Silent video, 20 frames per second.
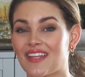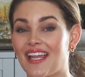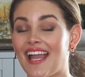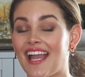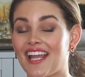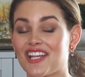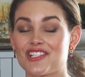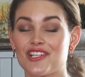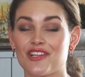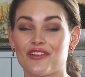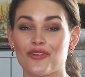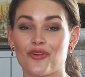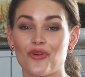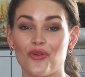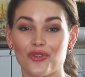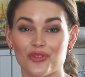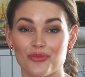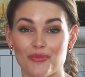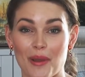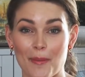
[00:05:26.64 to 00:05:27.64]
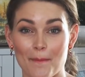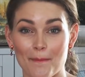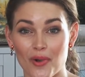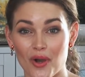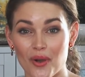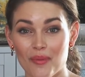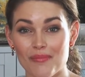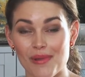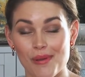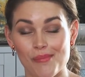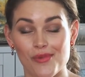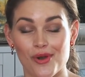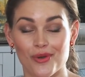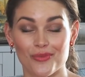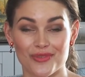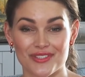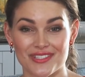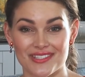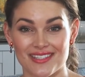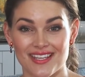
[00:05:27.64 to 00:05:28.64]
I actually called my mom. My
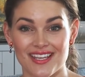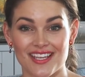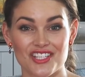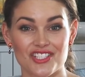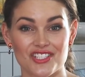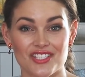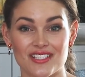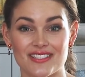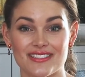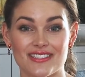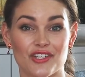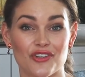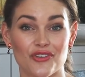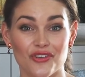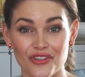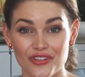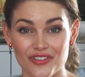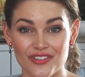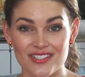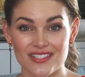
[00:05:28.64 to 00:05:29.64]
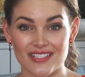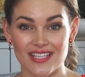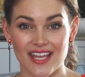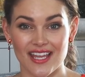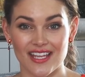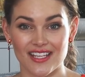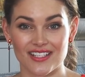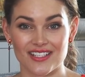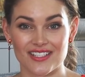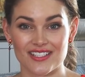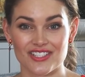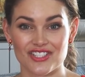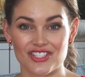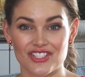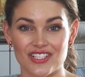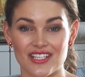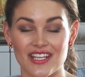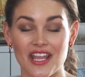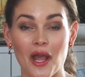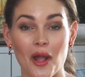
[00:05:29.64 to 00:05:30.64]
mom was there, she's a nurse, and
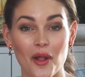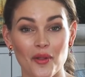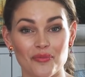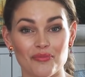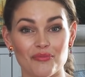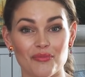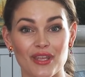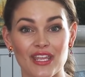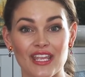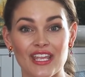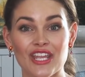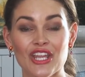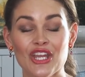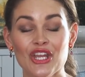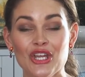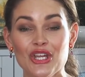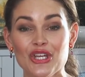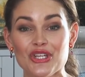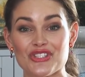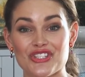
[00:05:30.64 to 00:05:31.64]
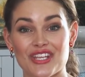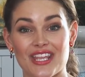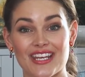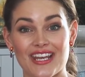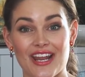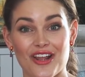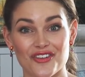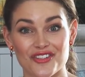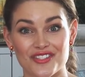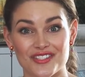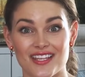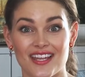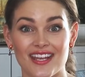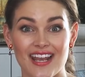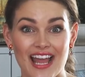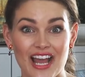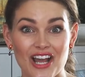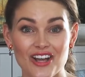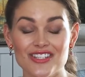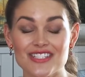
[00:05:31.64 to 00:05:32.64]
she helped me to get our son
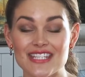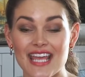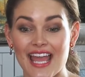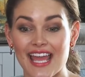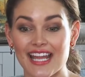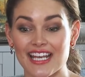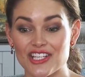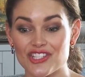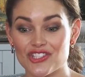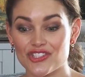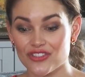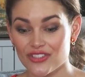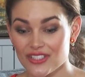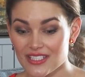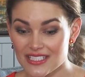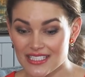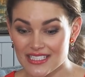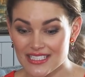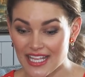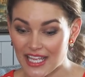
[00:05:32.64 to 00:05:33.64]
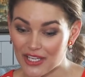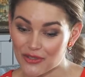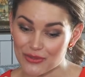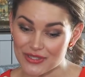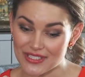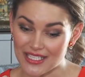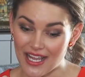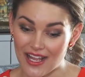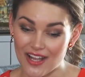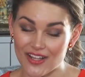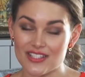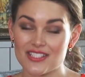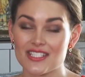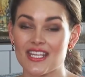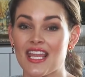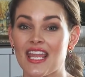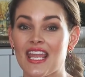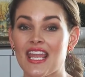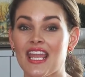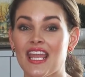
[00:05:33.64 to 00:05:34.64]
out. And as soon as his head was out,
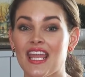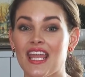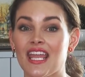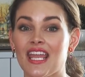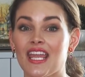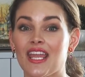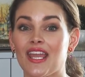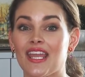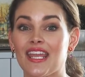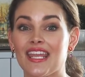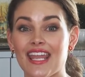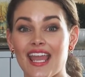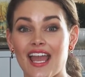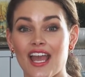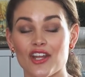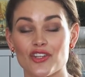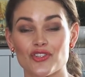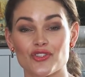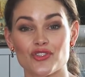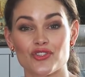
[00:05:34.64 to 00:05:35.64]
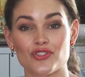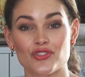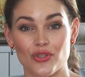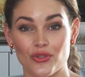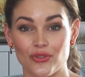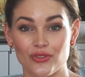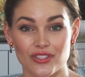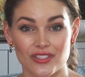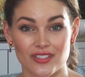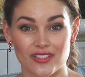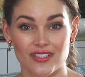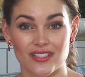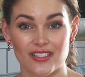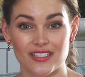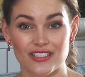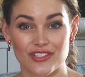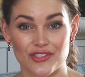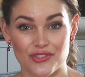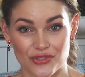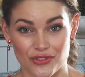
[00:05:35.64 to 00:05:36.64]
he had shoulder
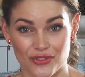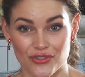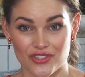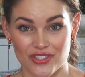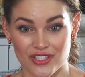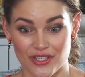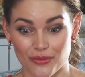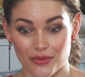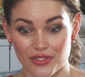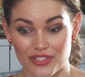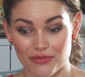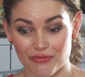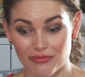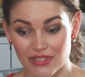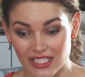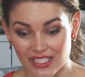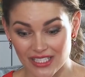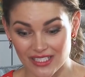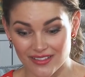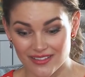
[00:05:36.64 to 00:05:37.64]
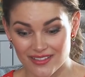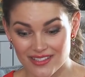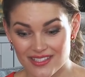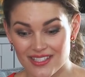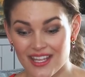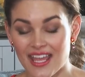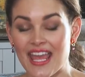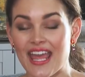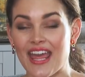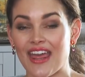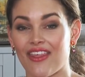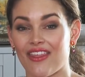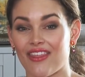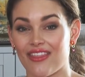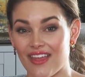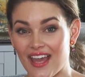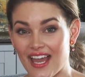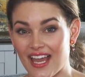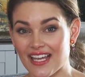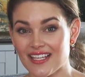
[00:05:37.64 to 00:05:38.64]
dystocia, which means
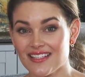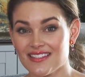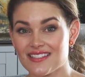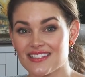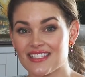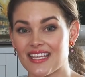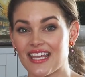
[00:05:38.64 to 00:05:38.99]
that